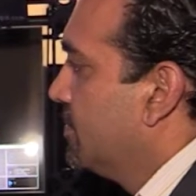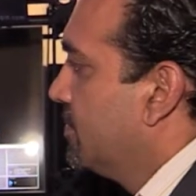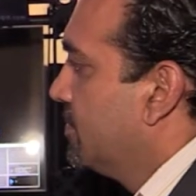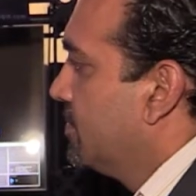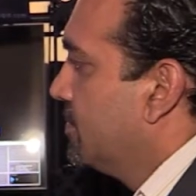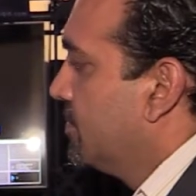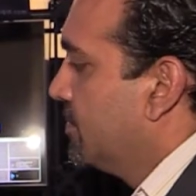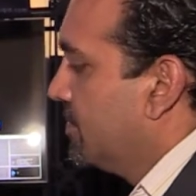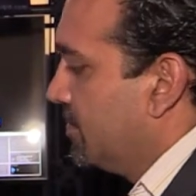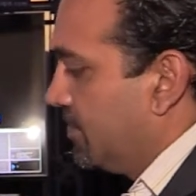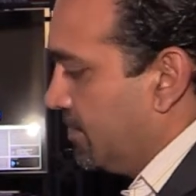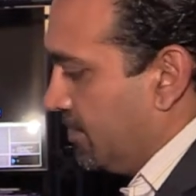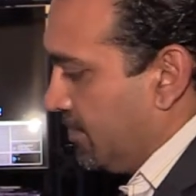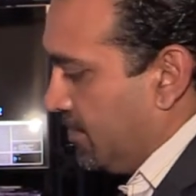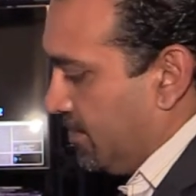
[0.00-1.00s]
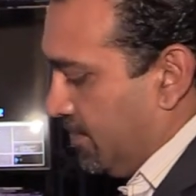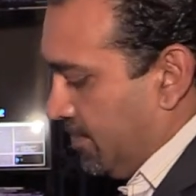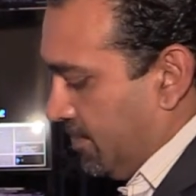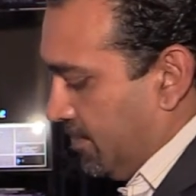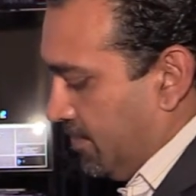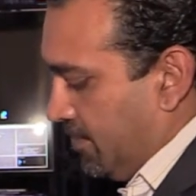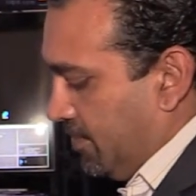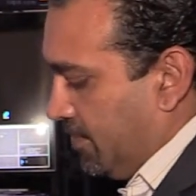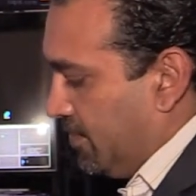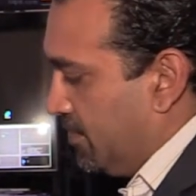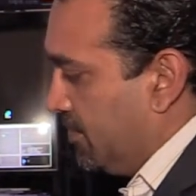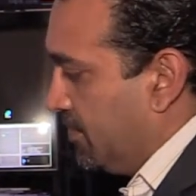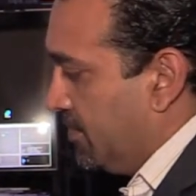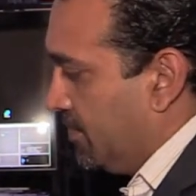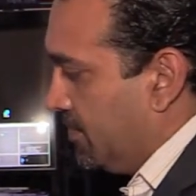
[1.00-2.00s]

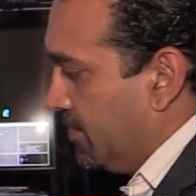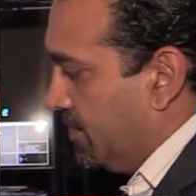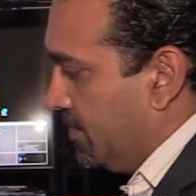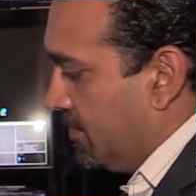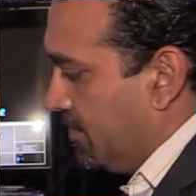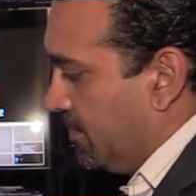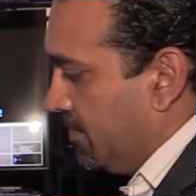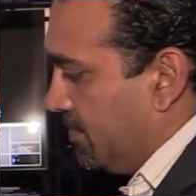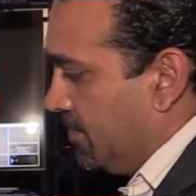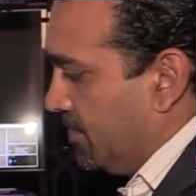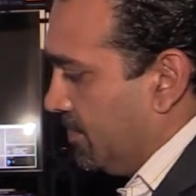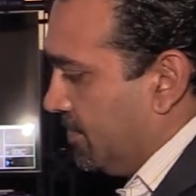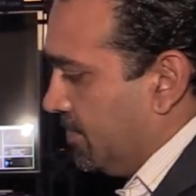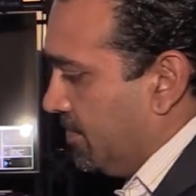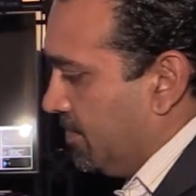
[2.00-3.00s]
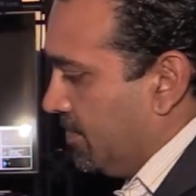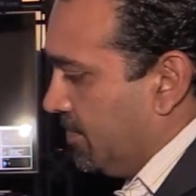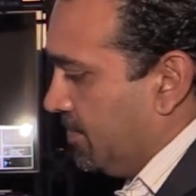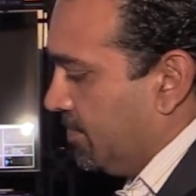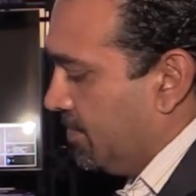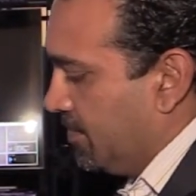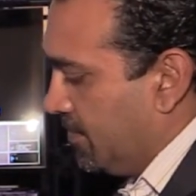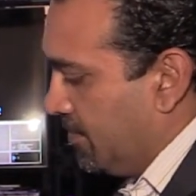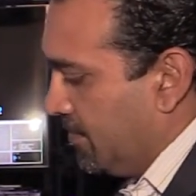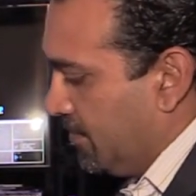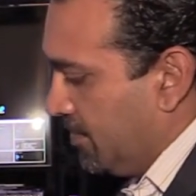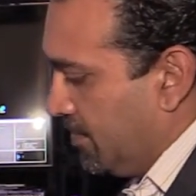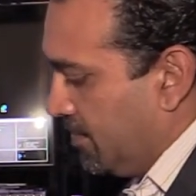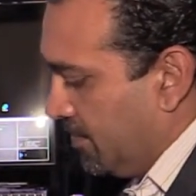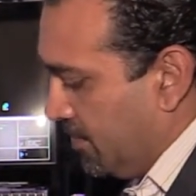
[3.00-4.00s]

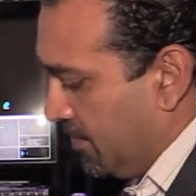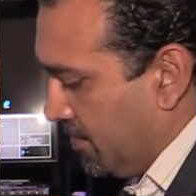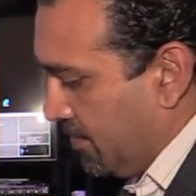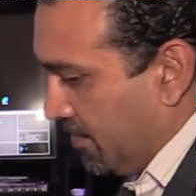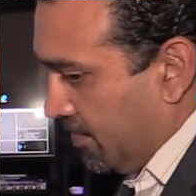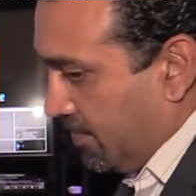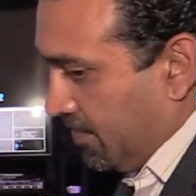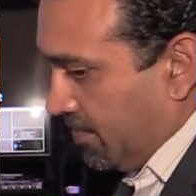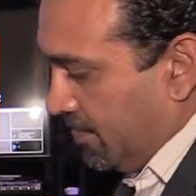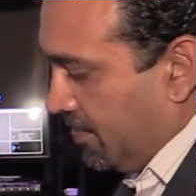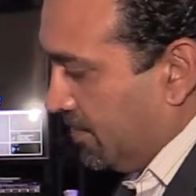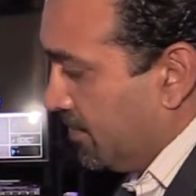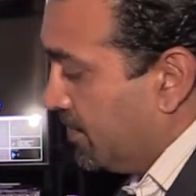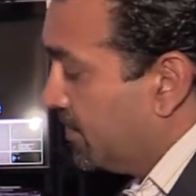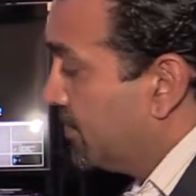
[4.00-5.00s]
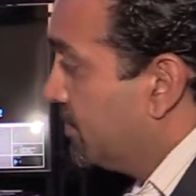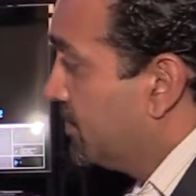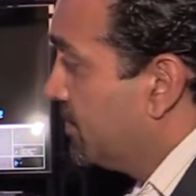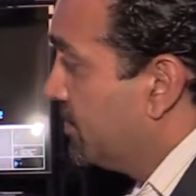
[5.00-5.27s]
(not speaking)